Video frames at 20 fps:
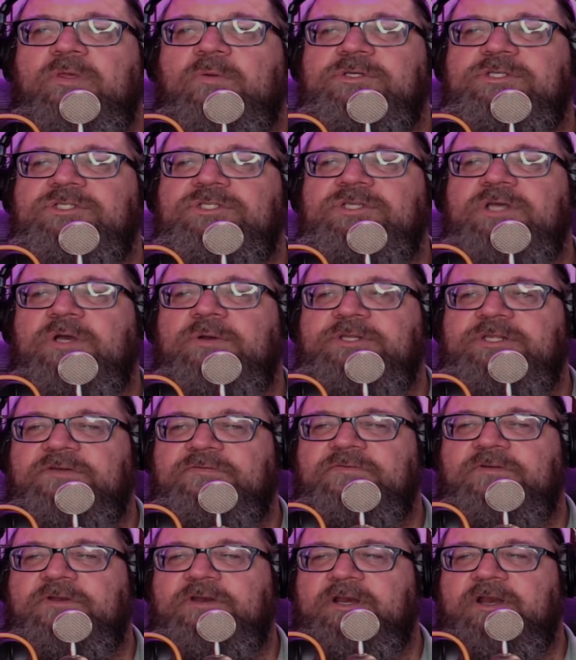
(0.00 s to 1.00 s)
was so
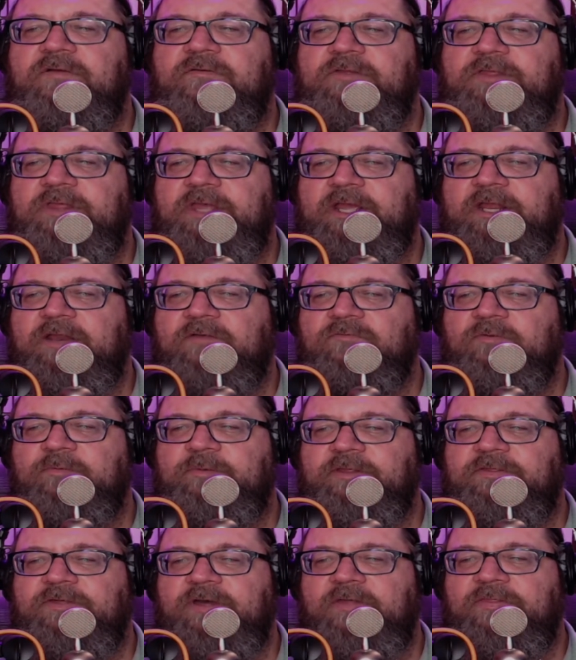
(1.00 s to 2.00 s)
different and everything, and everybody
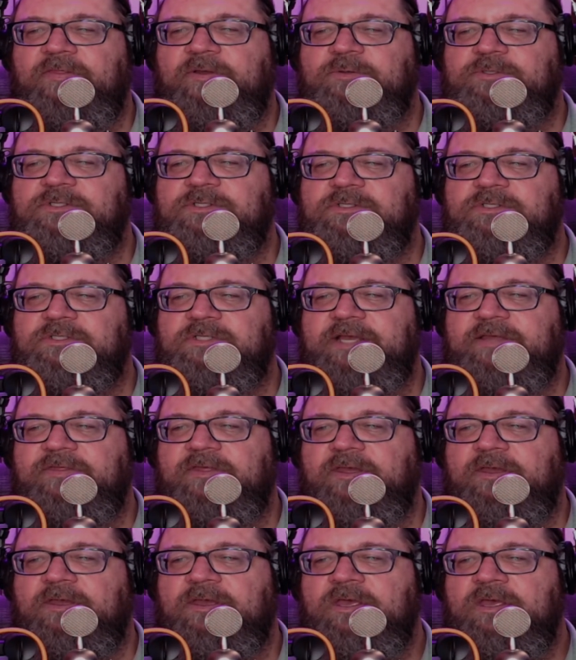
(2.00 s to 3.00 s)
thought that was just like
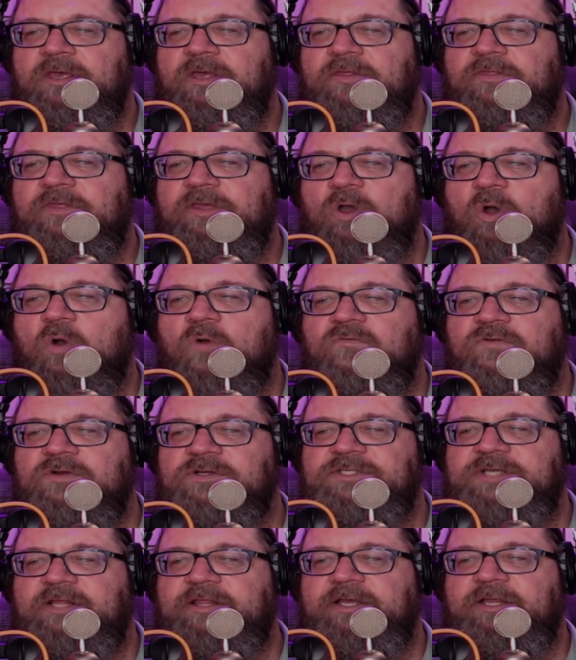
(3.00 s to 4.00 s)
the
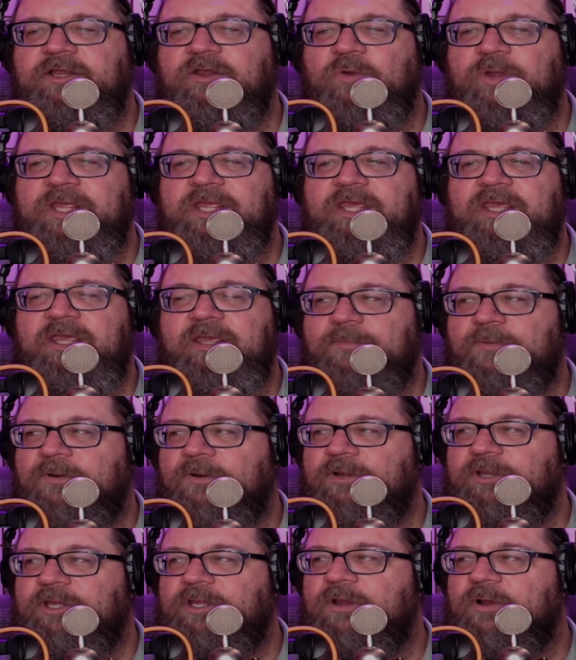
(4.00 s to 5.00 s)
overzealot
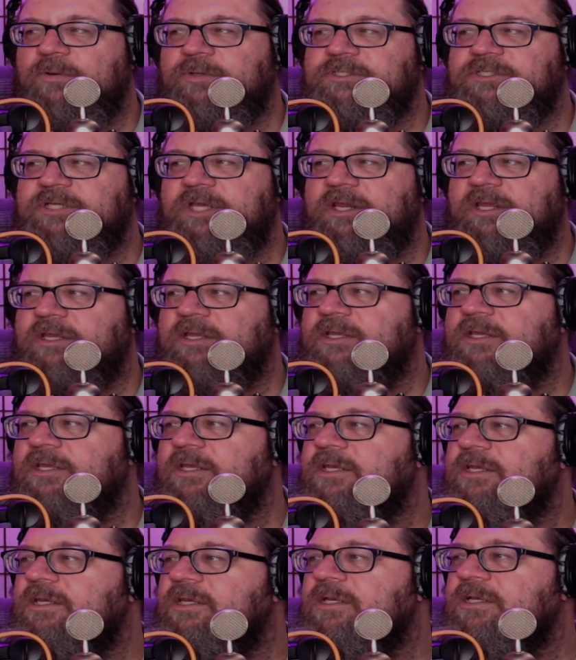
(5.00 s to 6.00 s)
greenkeeper, was gonna,
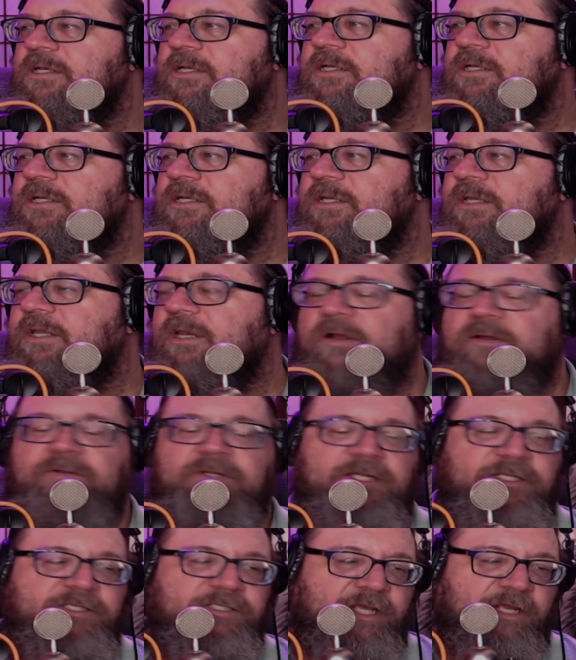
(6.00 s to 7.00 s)

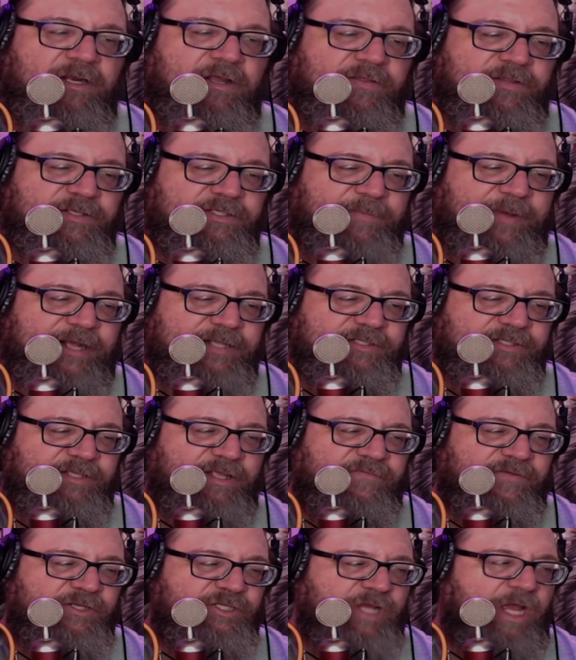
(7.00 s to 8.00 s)
had done all this bad
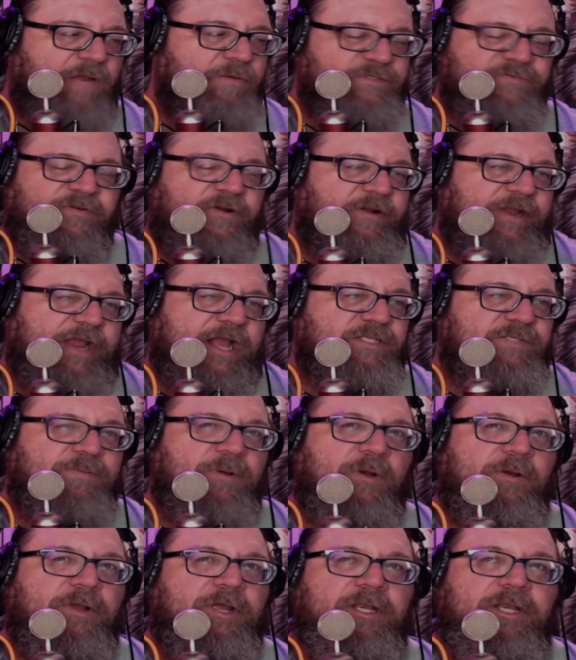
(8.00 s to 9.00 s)
stuff. And John was very
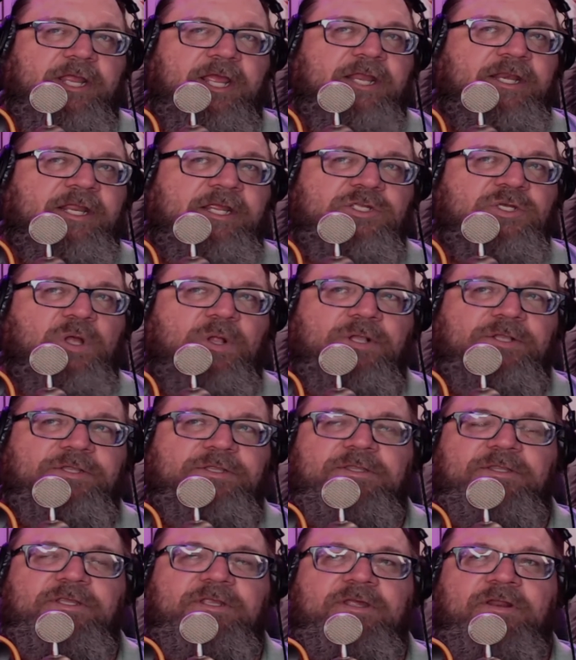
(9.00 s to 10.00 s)
outspoken, and he told
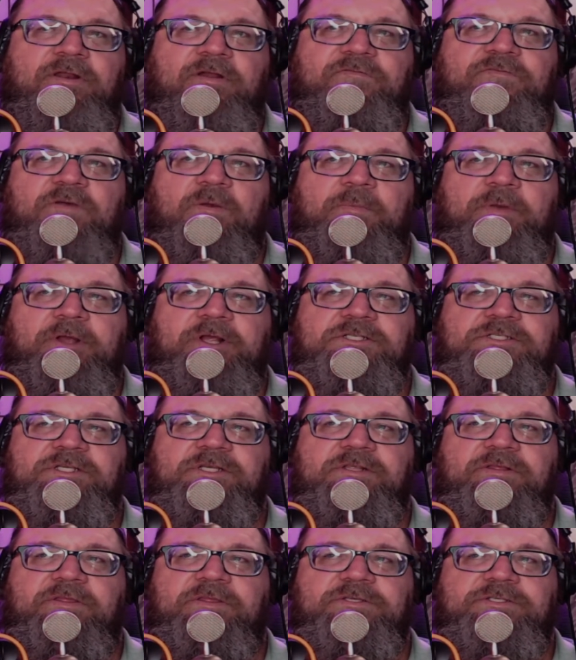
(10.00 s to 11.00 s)
Phil
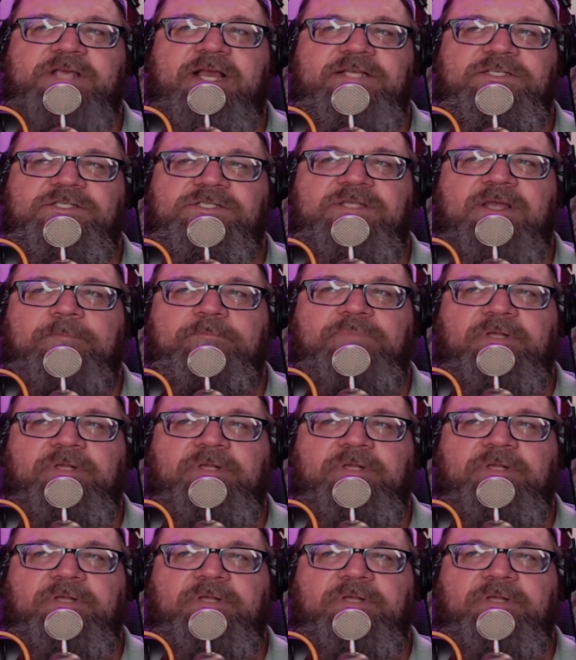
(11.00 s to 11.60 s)
Mickelson and those guys stop